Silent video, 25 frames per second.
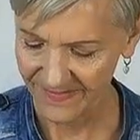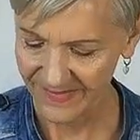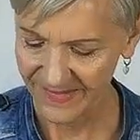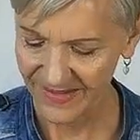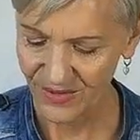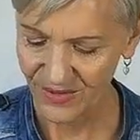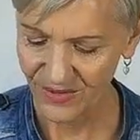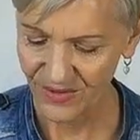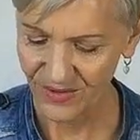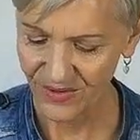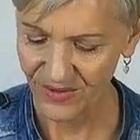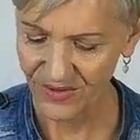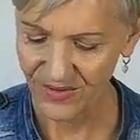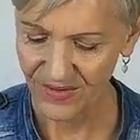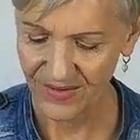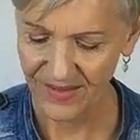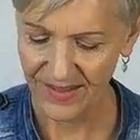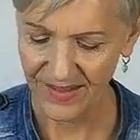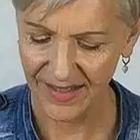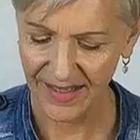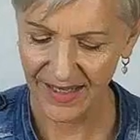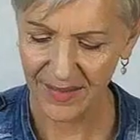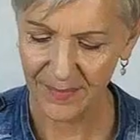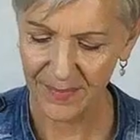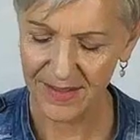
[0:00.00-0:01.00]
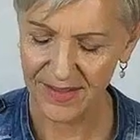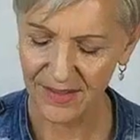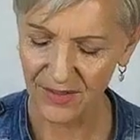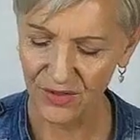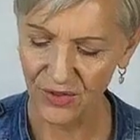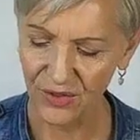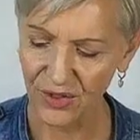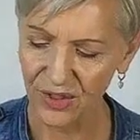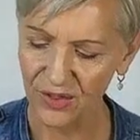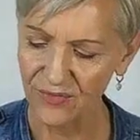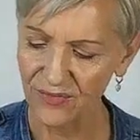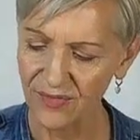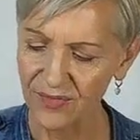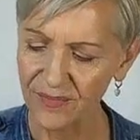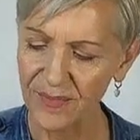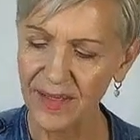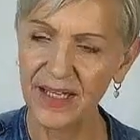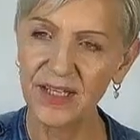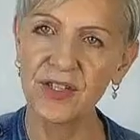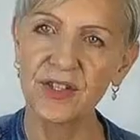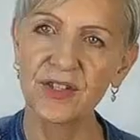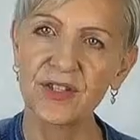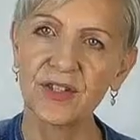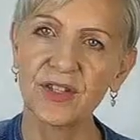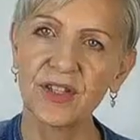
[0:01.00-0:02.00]
Oh, absolute
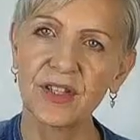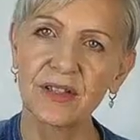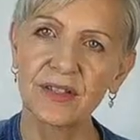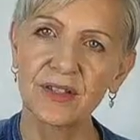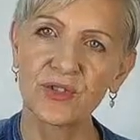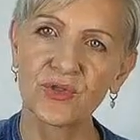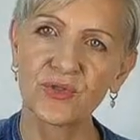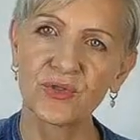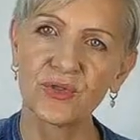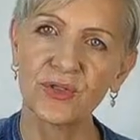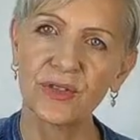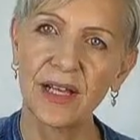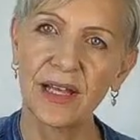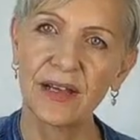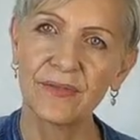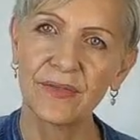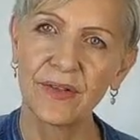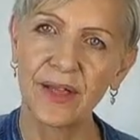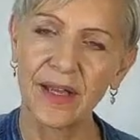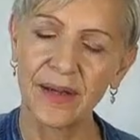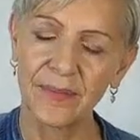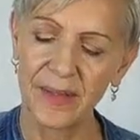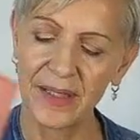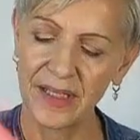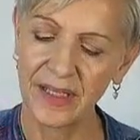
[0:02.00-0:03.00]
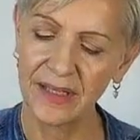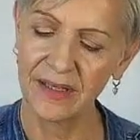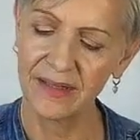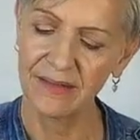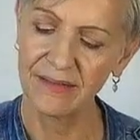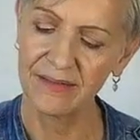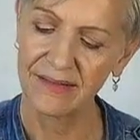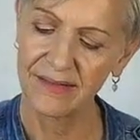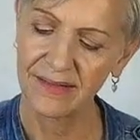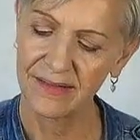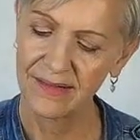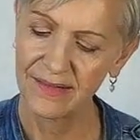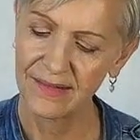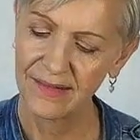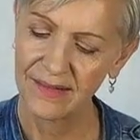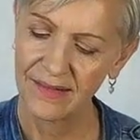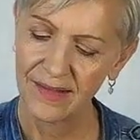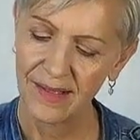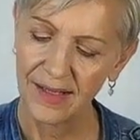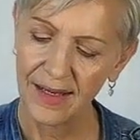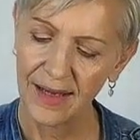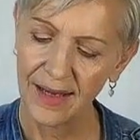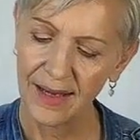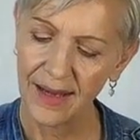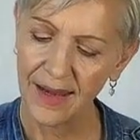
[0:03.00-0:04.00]
confirmation. You've got a true love coming in.
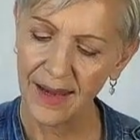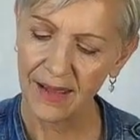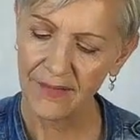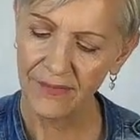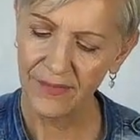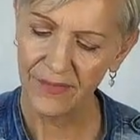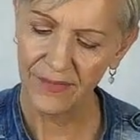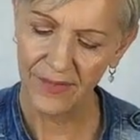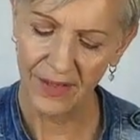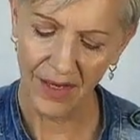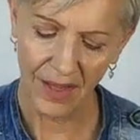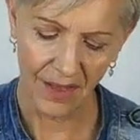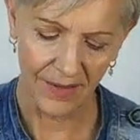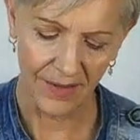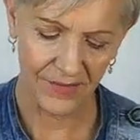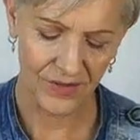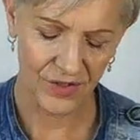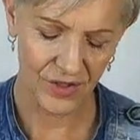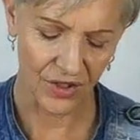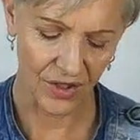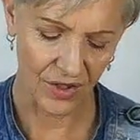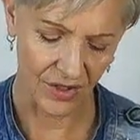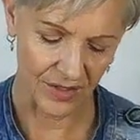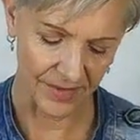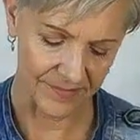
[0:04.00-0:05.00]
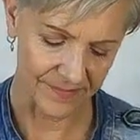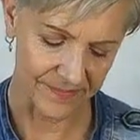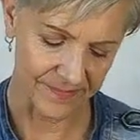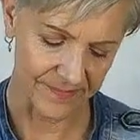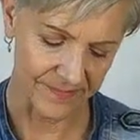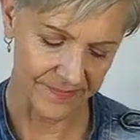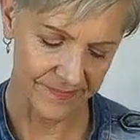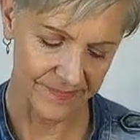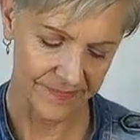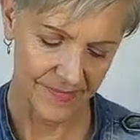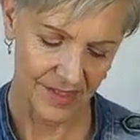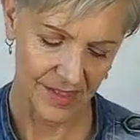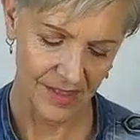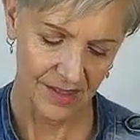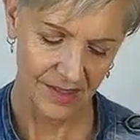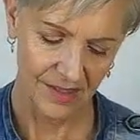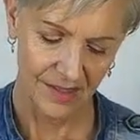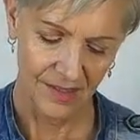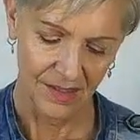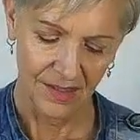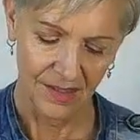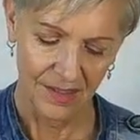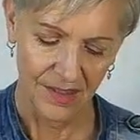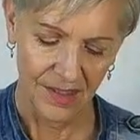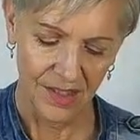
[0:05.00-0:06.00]
Love of a lifetime.
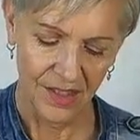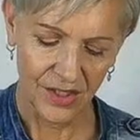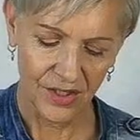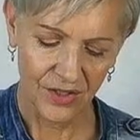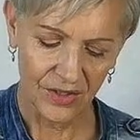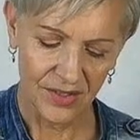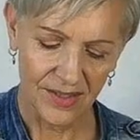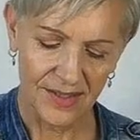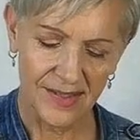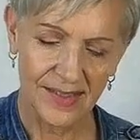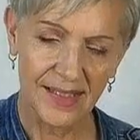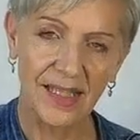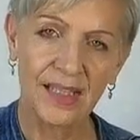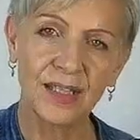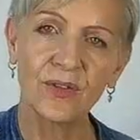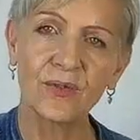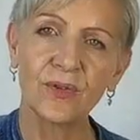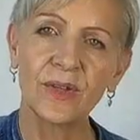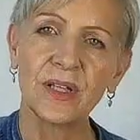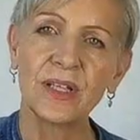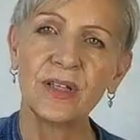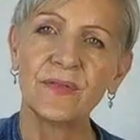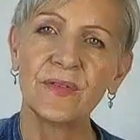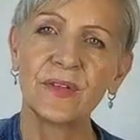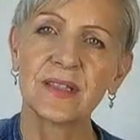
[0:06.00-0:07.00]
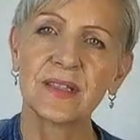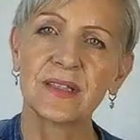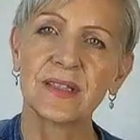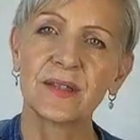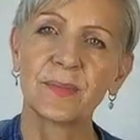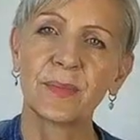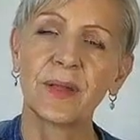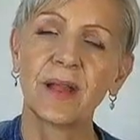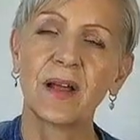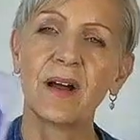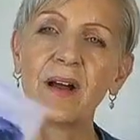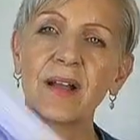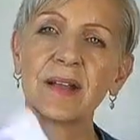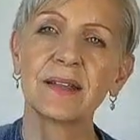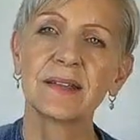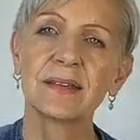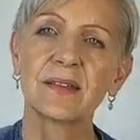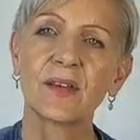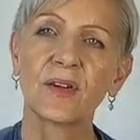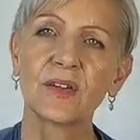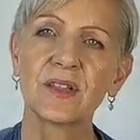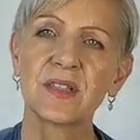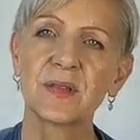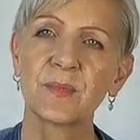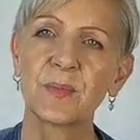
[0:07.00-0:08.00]
You got Sedna infinite supply.
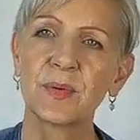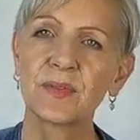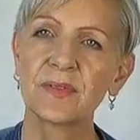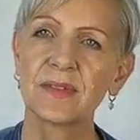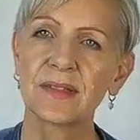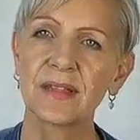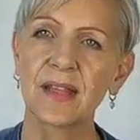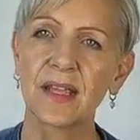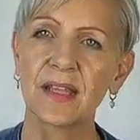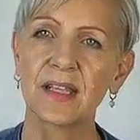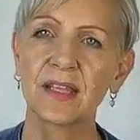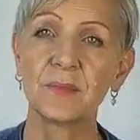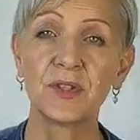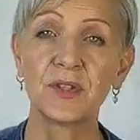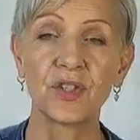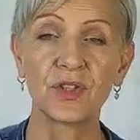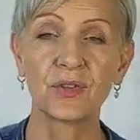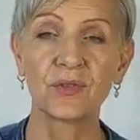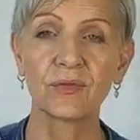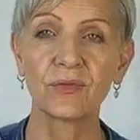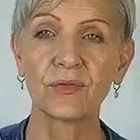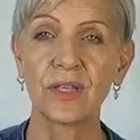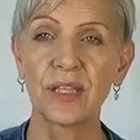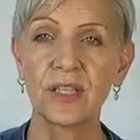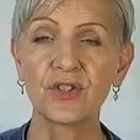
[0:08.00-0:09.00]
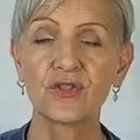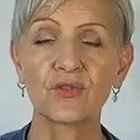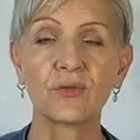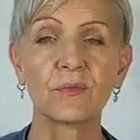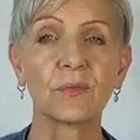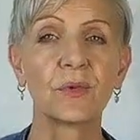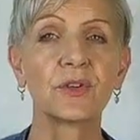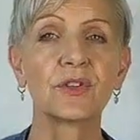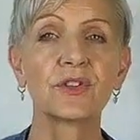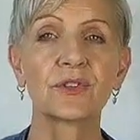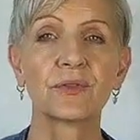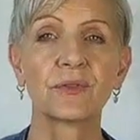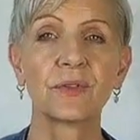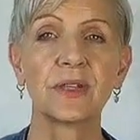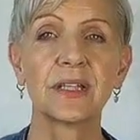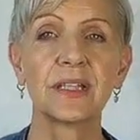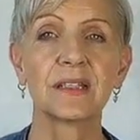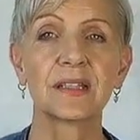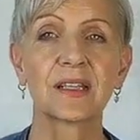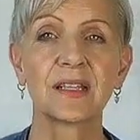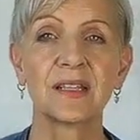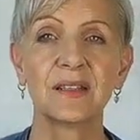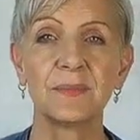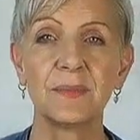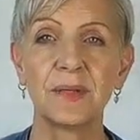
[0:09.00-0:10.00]
So Spirit's saying your material needs, your emotional
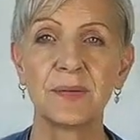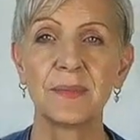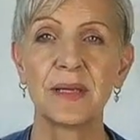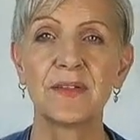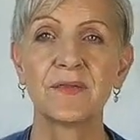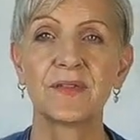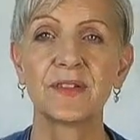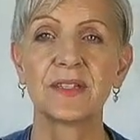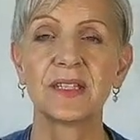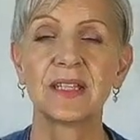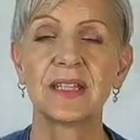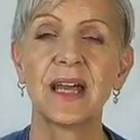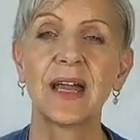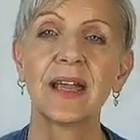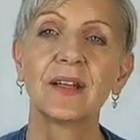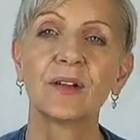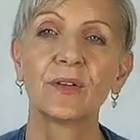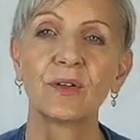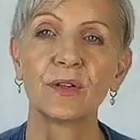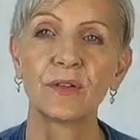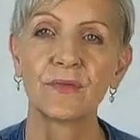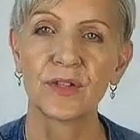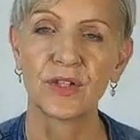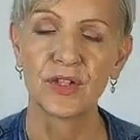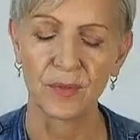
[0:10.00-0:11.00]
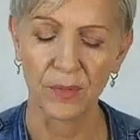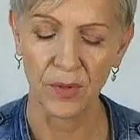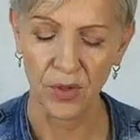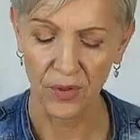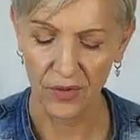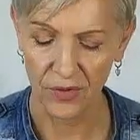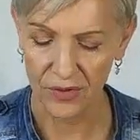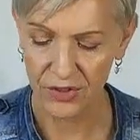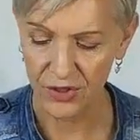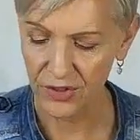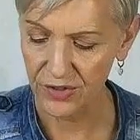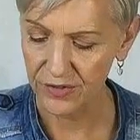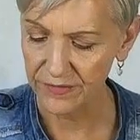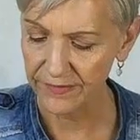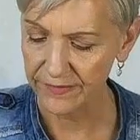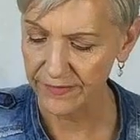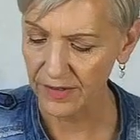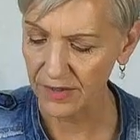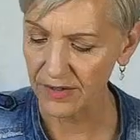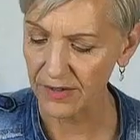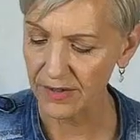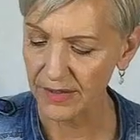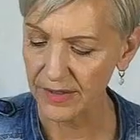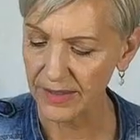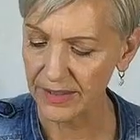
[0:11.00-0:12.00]
needs are going to be met for today and all of your tomorrows. You're
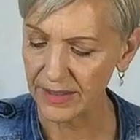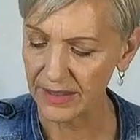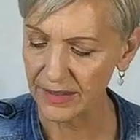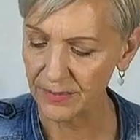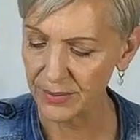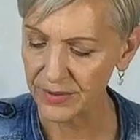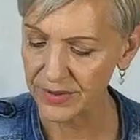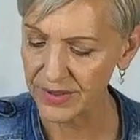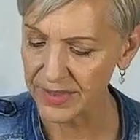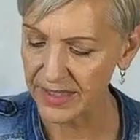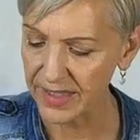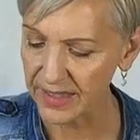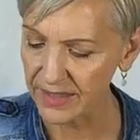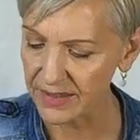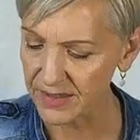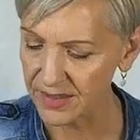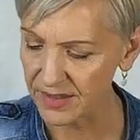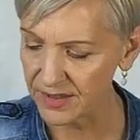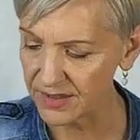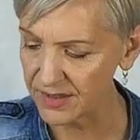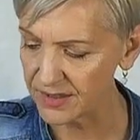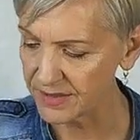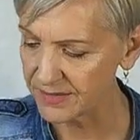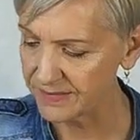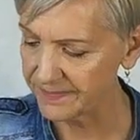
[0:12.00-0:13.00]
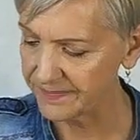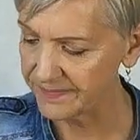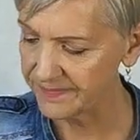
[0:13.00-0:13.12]
divinely protected.